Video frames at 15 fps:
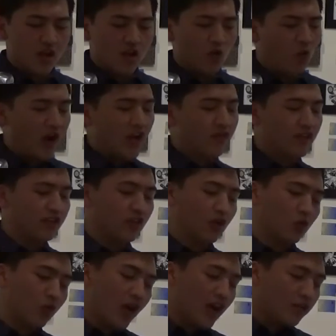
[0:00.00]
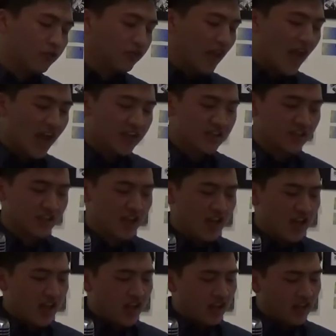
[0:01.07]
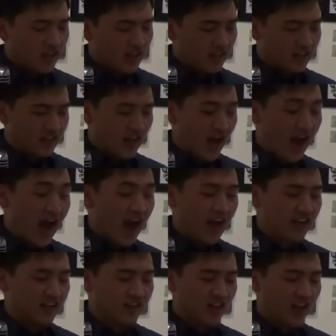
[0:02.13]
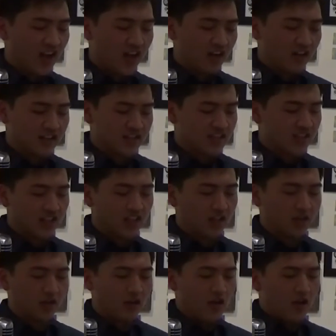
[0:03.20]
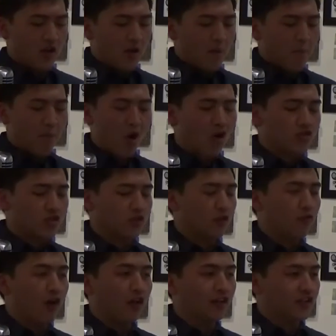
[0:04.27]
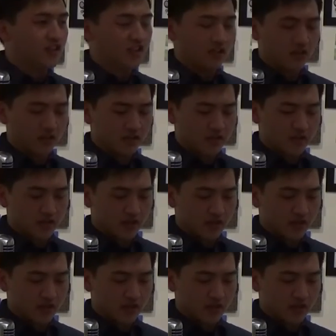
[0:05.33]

waving their red flags in high in the air and singing March of the Volunteers.